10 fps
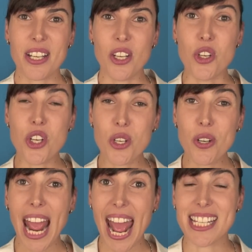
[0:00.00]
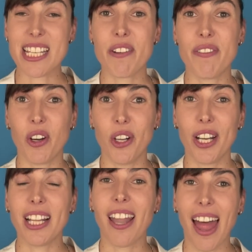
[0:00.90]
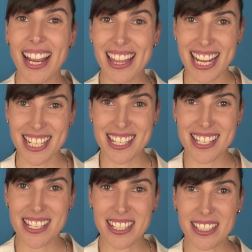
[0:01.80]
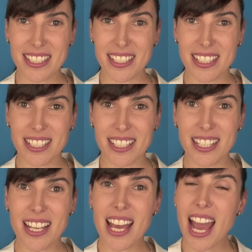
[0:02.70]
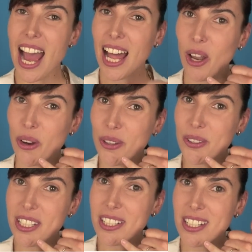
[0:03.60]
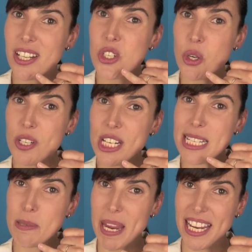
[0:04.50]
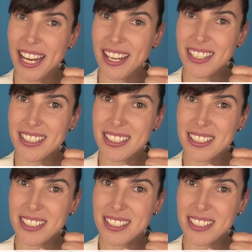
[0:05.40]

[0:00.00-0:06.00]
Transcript: You should answer the phone like this. Hello, Georgie speaking.